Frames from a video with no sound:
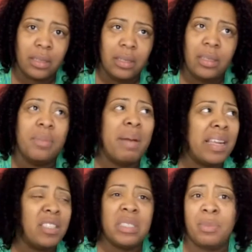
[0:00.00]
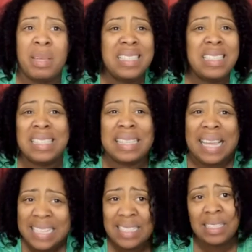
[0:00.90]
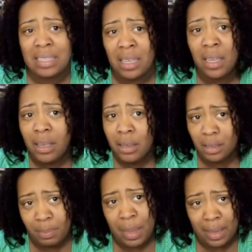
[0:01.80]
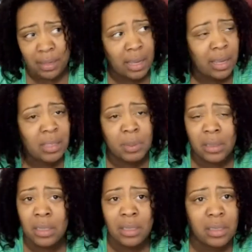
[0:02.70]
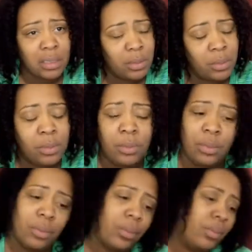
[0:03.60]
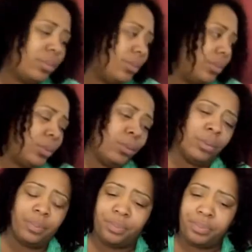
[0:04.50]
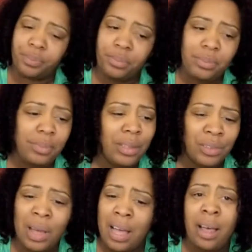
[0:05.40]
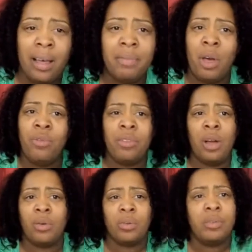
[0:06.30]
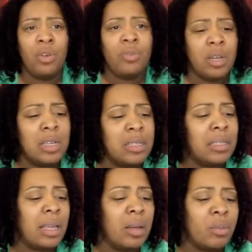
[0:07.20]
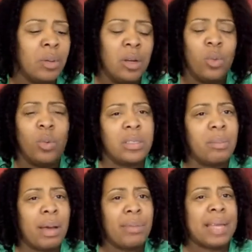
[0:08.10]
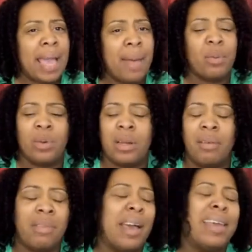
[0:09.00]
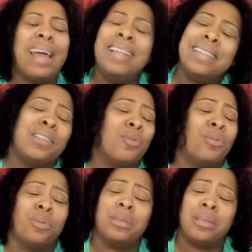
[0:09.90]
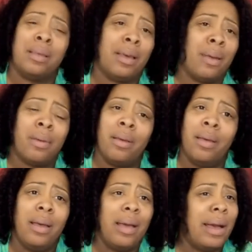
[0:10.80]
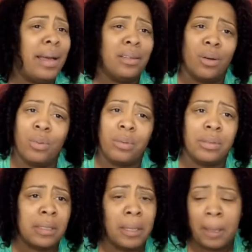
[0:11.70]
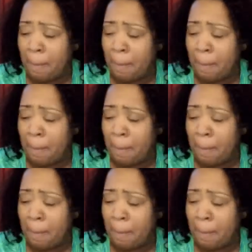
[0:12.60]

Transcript: the management is basically to lessen the bad days, but it's, So Nova understand what's about to happen without that. And I just don't want to see it happen. I don't want to see it.